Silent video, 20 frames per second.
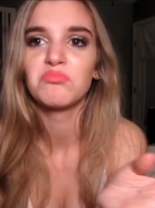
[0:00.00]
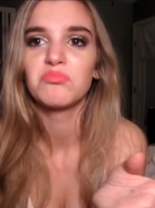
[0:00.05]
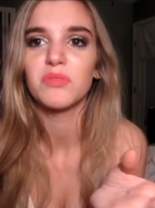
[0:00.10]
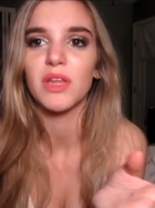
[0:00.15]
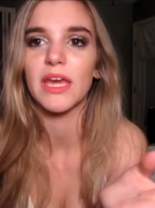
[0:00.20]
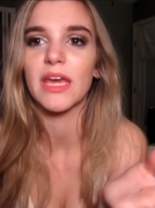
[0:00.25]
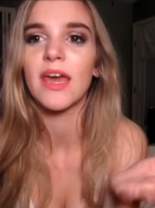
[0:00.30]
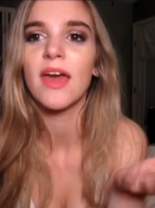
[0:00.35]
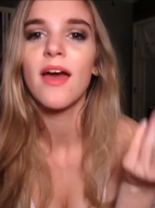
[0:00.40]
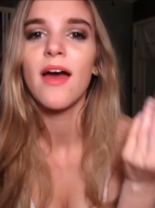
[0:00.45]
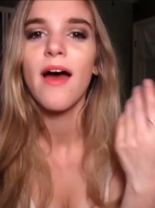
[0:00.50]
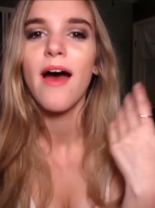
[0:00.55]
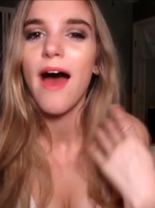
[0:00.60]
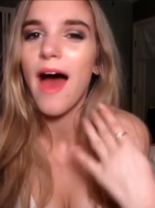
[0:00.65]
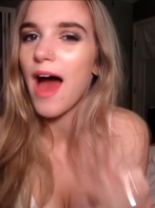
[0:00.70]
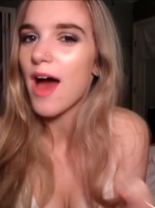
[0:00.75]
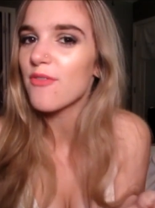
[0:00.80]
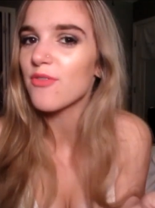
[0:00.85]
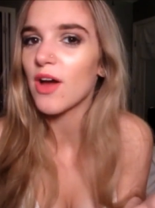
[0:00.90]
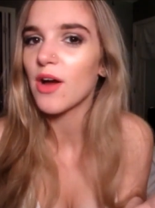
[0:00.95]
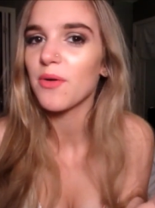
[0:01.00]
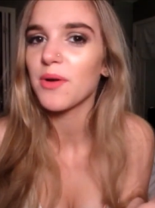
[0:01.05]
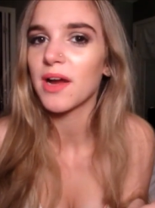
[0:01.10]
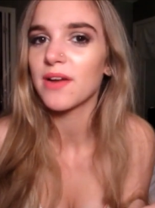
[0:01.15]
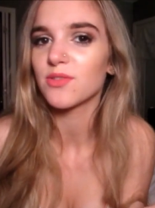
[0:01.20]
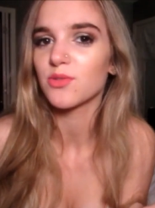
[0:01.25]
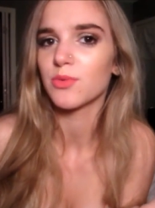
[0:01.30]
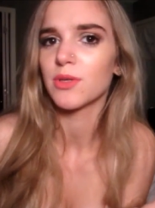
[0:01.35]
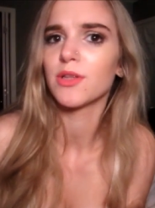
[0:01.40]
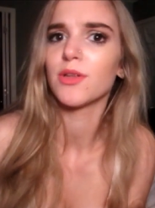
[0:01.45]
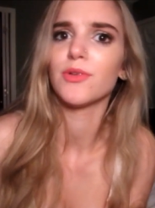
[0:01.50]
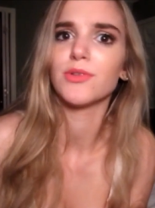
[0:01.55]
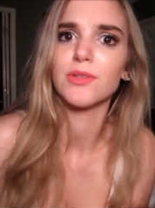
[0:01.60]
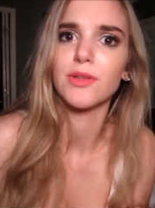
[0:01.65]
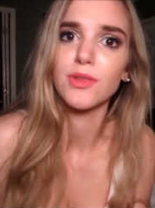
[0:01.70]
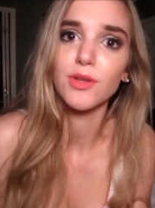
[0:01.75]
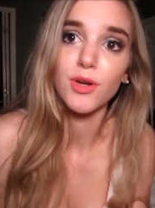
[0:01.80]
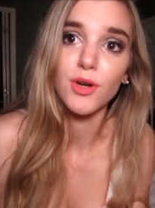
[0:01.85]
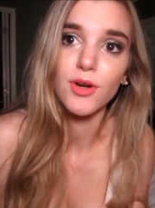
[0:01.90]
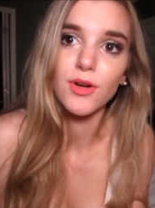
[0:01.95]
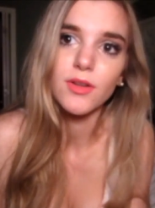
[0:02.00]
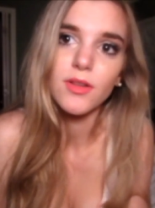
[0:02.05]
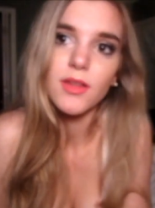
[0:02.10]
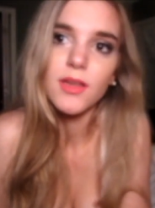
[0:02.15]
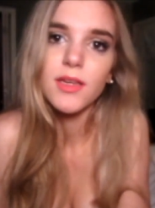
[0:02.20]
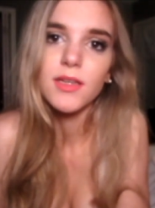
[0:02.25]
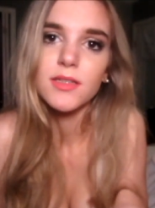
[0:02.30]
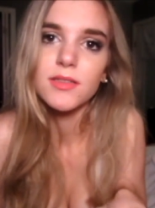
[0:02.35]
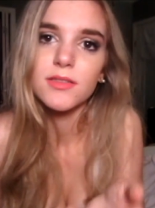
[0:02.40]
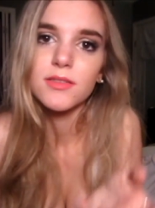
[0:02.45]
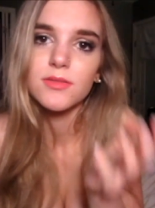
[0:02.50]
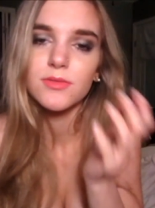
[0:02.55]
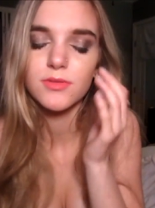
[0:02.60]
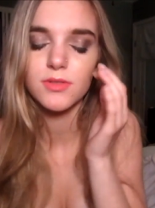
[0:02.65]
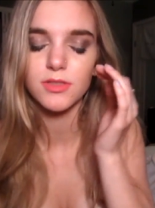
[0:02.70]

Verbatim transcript: like, half hour after we close at the earliest.